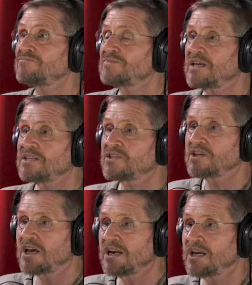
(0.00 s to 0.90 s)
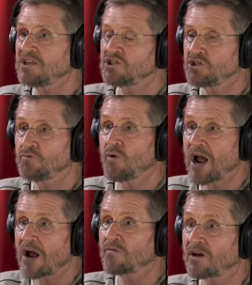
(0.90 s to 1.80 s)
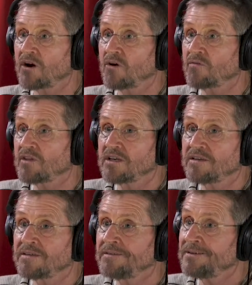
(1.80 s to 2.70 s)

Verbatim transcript: that's an issue out there that